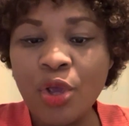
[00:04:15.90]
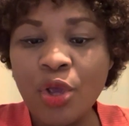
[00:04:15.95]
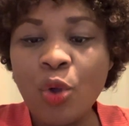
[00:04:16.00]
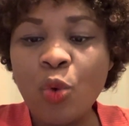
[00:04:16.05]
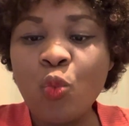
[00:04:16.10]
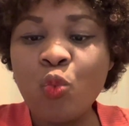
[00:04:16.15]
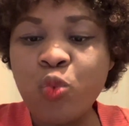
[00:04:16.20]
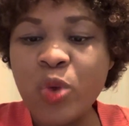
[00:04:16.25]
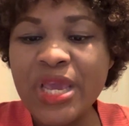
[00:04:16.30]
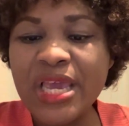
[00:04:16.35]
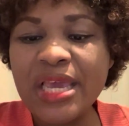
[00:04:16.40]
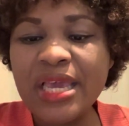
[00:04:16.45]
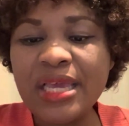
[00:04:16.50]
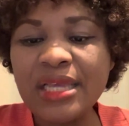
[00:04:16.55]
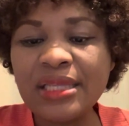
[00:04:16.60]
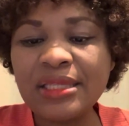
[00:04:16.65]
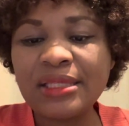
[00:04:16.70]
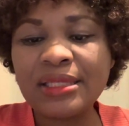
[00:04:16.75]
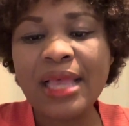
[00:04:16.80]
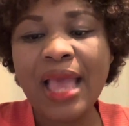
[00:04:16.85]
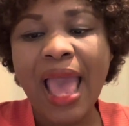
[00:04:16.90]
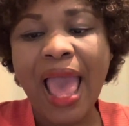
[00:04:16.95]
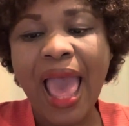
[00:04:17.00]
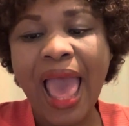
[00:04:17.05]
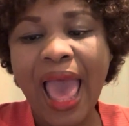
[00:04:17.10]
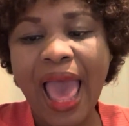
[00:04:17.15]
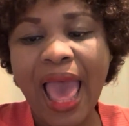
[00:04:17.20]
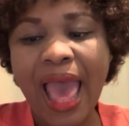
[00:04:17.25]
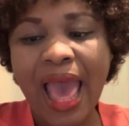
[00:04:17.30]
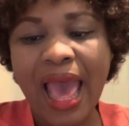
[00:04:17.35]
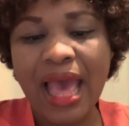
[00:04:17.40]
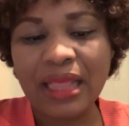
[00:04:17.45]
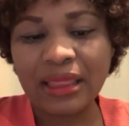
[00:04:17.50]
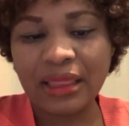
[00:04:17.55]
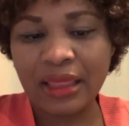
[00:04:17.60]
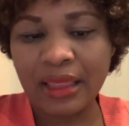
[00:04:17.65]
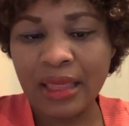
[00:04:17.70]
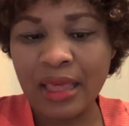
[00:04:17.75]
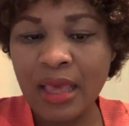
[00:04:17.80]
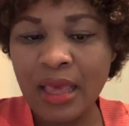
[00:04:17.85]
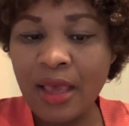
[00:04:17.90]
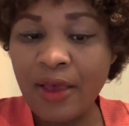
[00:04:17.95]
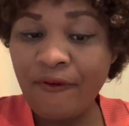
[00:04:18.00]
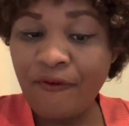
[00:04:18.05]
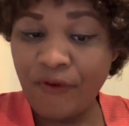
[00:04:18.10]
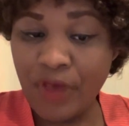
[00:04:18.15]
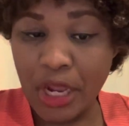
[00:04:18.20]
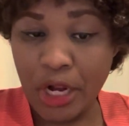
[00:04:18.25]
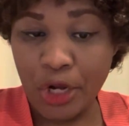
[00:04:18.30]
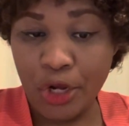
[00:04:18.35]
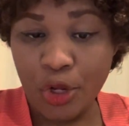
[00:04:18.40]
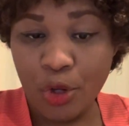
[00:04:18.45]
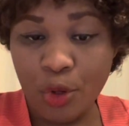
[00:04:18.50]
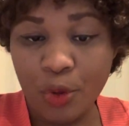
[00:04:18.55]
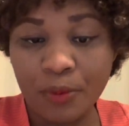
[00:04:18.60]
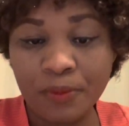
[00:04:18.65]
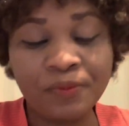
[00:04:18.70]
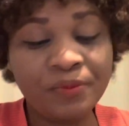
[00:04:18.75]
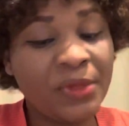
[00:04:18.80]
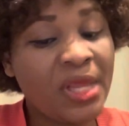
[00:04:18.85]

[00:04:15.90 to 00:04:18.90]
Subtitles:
with heart failure.